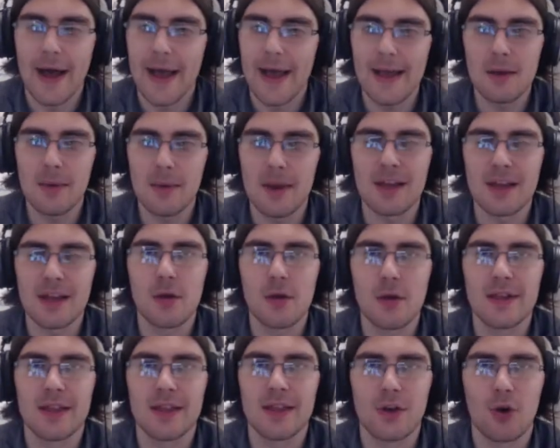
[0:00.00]
I hate it when I
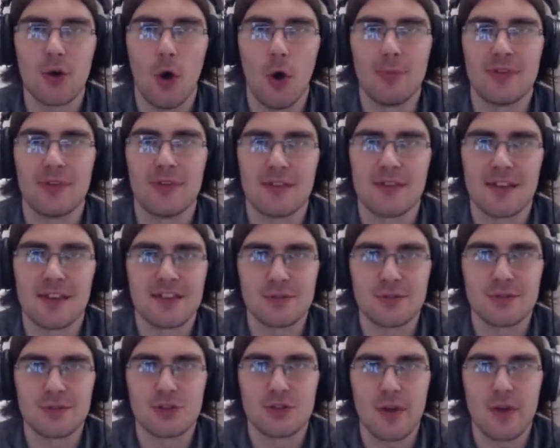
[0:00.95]
go near their corpses. They're
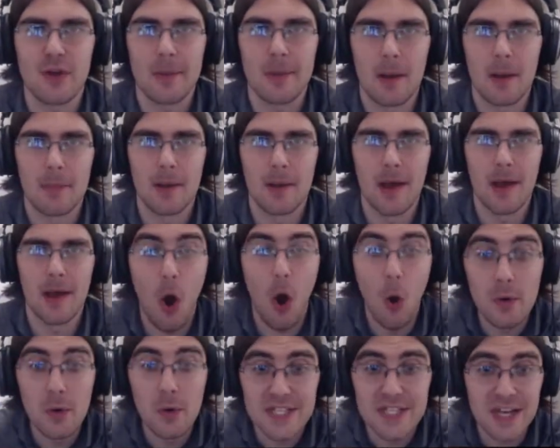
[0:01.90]
still screaming. And I'm like,
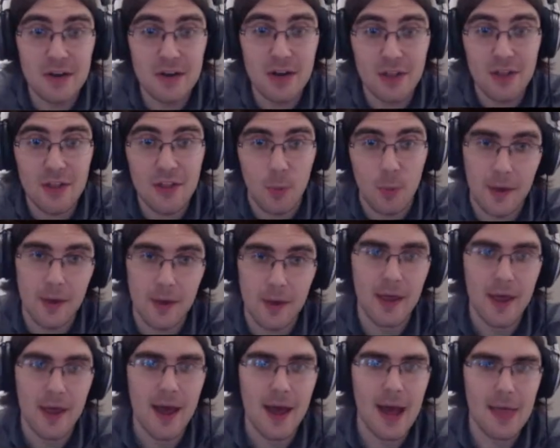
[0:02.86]
oh, is there another
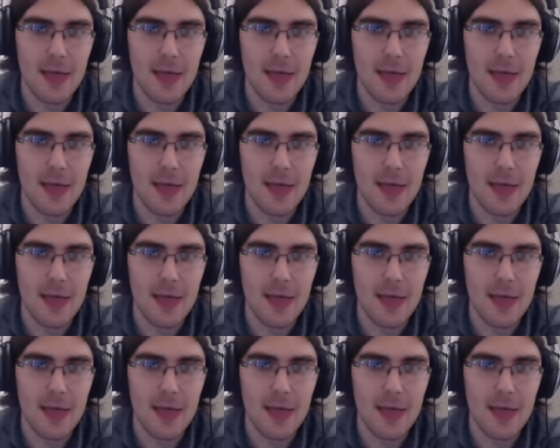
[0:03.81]
one?